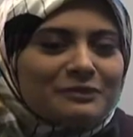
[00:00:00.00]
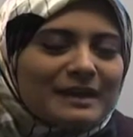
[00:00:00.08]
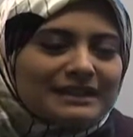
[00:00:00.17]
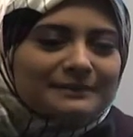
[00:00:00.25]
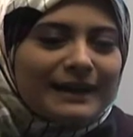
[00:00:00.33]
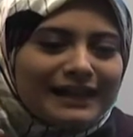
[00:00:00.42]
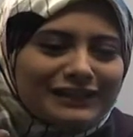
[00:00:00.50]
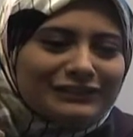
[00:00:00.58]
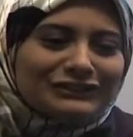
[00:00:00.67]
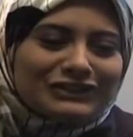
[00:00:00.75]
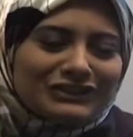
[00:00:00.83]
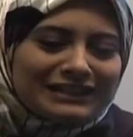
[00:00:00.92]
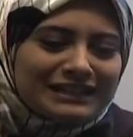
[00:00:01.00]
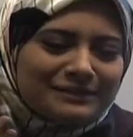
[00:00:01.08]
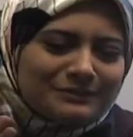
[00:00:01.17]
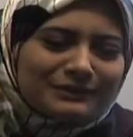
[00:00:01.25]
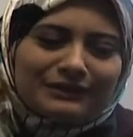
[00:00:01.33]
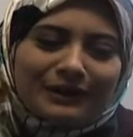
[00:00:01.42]
my smile just
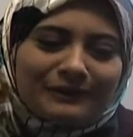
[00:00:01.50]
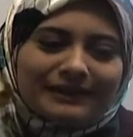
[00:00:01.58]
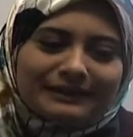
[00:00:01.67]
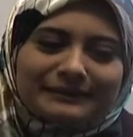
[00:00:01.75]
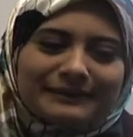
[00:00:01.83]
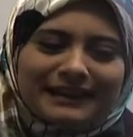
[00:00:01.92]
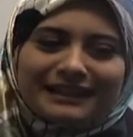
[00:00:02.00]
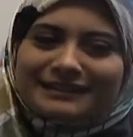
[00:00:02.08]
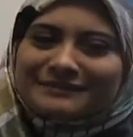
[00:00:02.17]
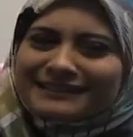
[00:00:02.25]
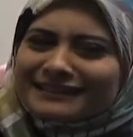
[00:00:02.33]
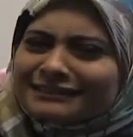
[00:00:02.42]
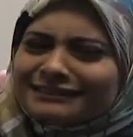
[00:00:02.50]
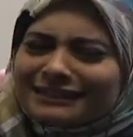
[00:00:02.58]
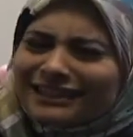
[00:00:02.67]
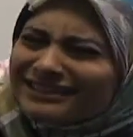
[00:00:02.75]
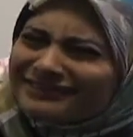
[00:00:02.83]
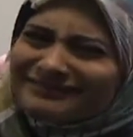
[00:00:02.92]
keeps going away, and I'm like,
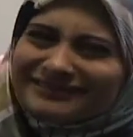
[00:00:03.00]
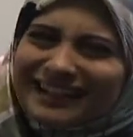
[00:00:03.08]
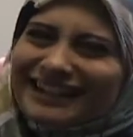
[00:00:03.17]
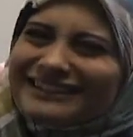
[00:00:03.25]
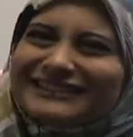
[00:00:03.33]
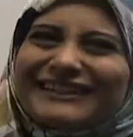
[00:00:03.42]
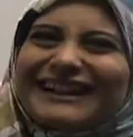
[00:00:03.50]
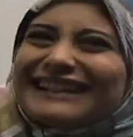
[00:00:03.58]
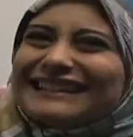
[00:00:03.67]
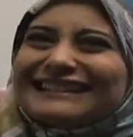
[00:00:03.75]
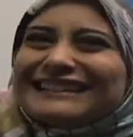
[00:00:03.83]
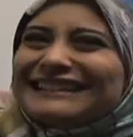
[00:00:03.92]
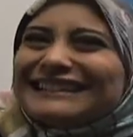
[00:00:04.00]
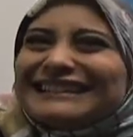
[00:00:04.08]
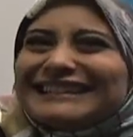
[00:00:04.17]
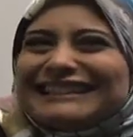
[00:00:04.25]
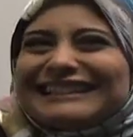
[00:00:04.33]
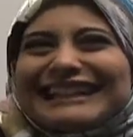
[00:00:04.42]
no, not quite.
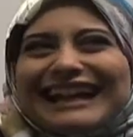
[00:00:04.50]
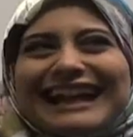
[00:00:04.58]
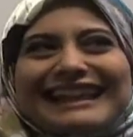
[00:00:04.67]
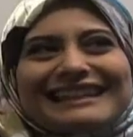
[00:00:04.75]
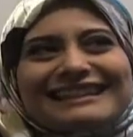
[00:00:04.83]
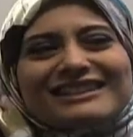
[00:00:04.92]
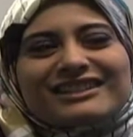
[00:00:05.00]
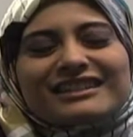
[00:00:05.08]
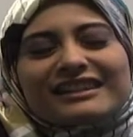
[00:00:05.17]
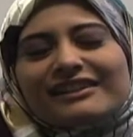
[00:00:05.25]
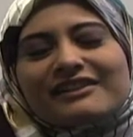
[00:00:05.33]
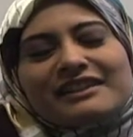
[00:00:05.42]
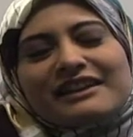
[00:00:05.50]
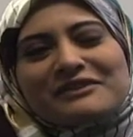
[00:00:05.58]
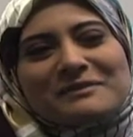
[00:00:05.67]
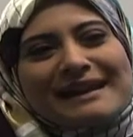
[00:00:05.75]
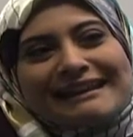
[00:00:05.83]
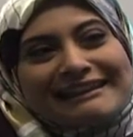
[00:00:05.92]
And then he's just like, okay,
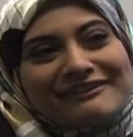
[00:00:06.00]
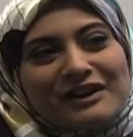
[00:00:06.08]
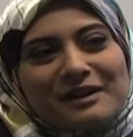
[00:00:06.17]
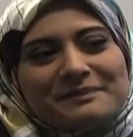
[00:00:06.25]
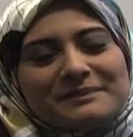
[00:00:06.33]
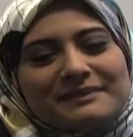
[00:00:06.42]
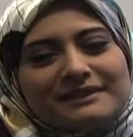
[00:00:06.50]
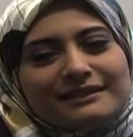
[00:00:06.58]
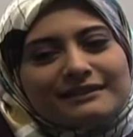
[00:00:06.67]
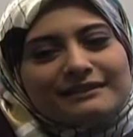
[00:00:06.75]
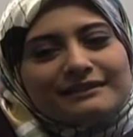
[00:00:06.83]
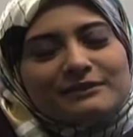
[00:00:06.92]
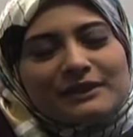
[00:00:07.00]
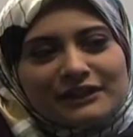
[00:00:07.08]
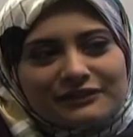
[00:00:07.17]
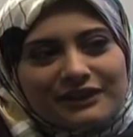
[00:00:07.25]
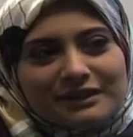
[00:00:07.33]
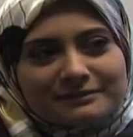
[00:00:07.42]
never mind, I give up. Where are
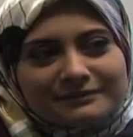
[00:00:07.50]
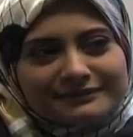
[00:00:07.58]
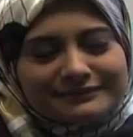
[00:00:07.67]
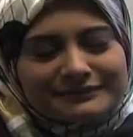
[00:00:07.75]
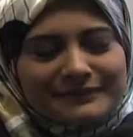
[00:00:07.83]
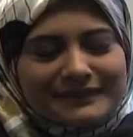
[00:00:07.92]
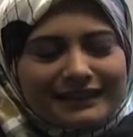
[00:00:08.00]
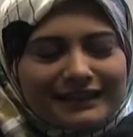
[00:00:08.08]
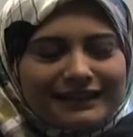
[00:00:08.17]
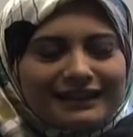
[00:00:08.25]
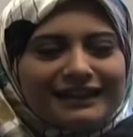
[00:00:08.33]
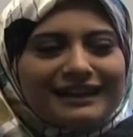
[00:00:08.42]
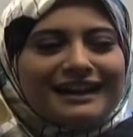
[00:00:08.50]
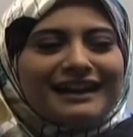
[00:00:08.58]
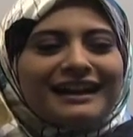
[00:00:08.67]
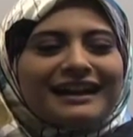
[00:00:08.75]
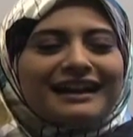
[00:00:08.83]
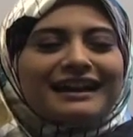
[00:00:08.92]
you from?
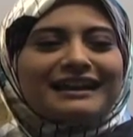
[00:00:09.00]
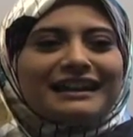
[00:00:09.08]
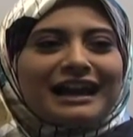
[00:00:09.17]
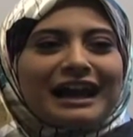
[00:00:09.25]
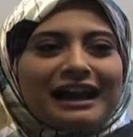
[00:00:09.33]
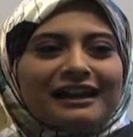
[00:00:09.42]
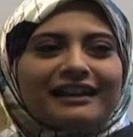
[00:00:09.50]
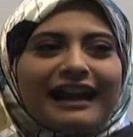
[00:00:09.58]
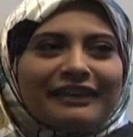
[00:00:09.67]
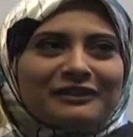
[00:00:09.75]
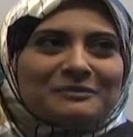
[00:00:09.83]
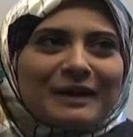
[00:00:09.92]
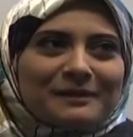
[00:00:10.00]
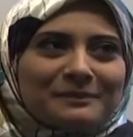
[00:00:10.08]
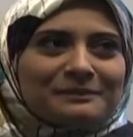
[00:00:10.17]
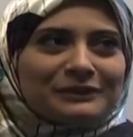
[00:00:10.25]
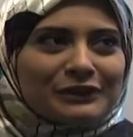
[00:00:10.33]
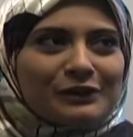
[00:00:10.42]
And I gather my,
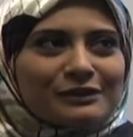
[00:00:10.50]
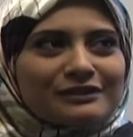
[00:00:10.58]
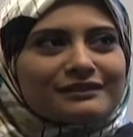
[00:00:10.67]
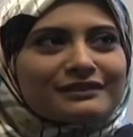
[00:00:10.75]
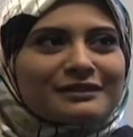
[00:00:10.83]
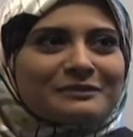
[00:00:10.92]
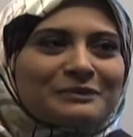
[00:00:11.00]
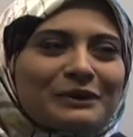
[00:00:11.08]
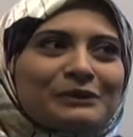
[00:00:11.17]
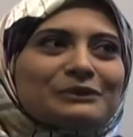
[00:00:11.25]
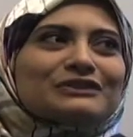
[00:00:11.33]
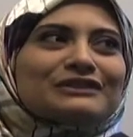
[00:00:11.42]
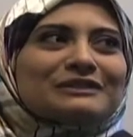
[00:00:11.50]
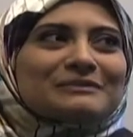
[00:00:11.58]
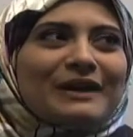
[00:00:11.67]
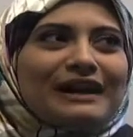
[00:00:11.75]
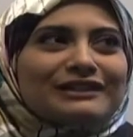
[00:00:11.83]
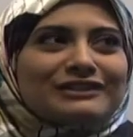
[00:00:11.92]
composure and
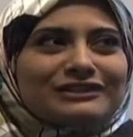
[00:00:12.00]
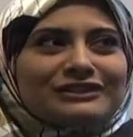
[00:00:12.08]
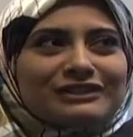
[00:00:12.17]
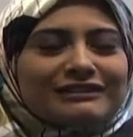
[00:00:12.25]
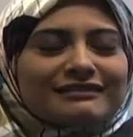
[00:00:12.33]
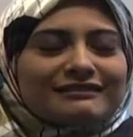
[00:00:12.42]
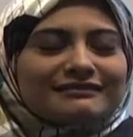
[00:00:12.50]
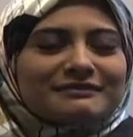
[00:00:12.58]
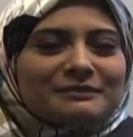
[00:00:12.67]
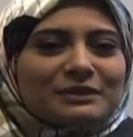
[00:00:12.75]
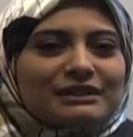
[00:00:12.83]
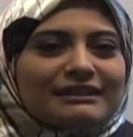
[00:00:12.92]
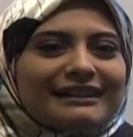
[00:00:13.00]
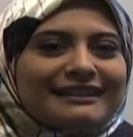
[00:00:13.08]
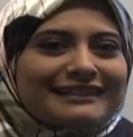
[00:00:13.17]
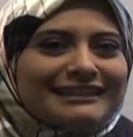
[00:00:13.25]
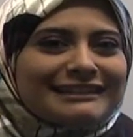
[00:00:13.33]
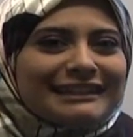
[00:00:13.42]
posture and
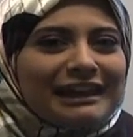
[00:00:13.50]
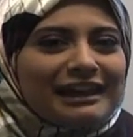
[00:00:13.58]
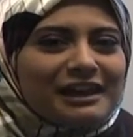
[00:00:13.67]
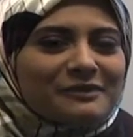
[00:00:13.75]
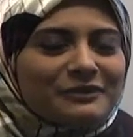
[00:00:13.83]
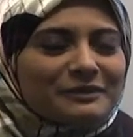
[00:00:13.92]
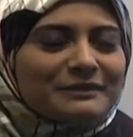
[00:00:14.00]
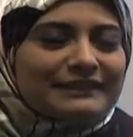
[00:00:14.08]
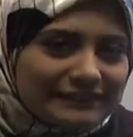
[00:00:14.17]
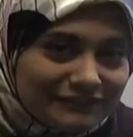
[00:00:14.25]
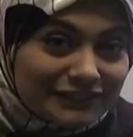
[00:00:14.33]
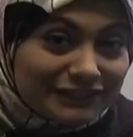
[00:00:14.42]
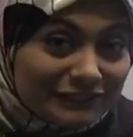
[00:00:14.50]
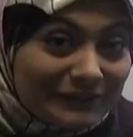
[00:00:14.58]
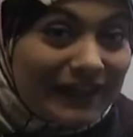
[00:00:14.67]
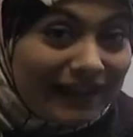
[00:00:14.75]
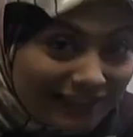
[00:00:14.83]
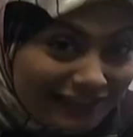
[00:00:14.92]
politely say, I'm from Cleveland,
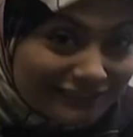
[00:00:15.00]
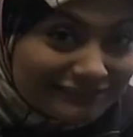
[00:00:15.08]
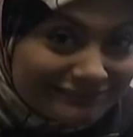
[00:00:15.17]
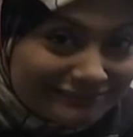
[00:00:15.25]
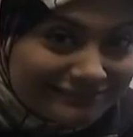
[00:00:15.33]
Ohio.